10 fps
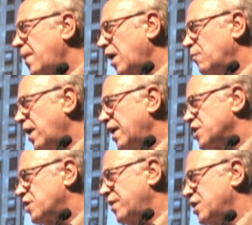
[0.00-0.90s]
In my
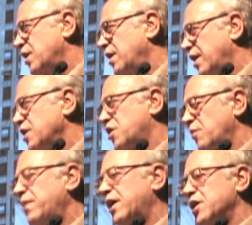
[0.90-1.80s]
estimation, it is the
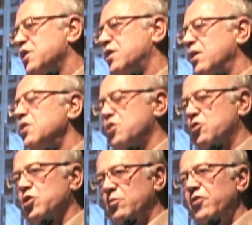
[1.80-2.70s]
biggest
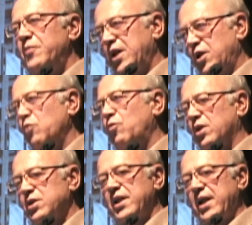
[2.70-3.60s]
social movement in the
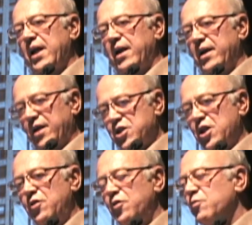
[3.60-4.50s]
world today. It is a
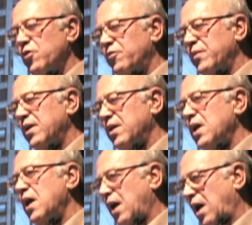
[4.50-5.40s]
youth movement,
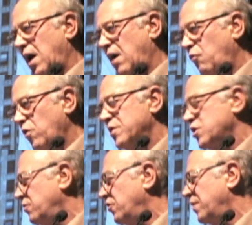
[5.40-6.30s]
a
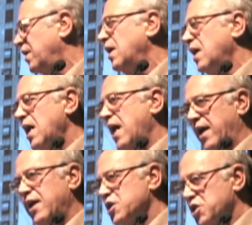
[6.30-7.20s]
women's movement,
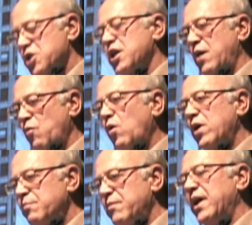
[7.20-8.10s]
and it is just a
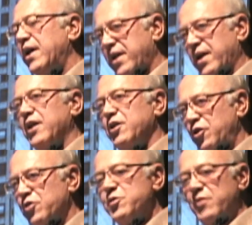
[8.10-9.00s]
one big, kicking,
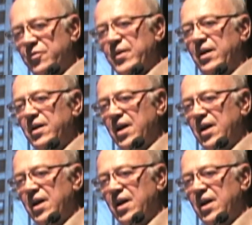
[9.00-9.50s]
huge movement,